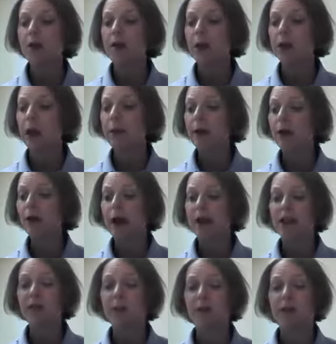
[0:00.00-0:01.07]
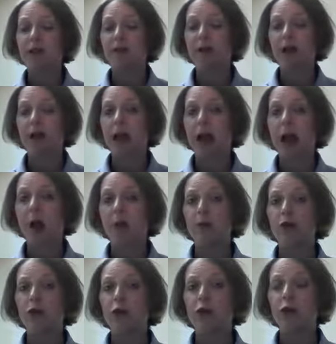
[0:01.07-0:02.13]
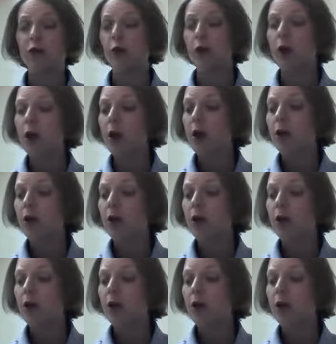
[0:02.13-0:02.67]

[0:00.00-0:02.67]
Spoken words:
The lemongrass specifically helps to